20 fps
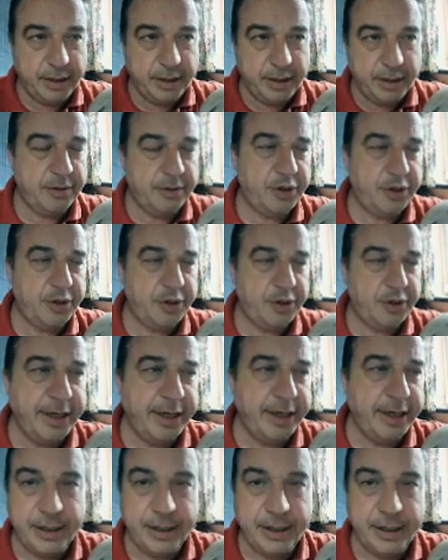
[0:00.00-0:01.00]
striking
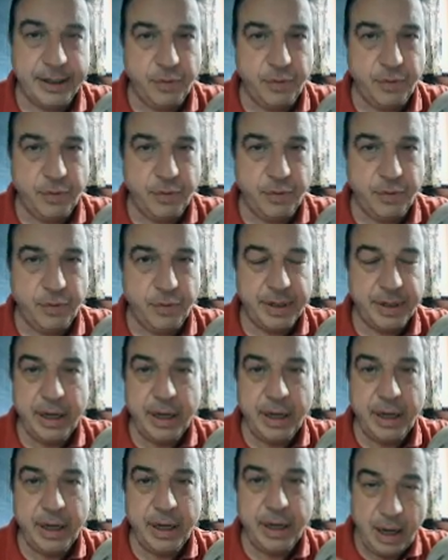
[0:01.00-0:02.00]
against the Romans
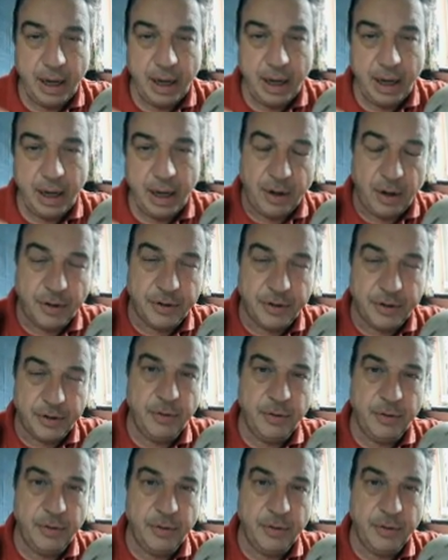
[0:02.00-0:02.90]
and also one of the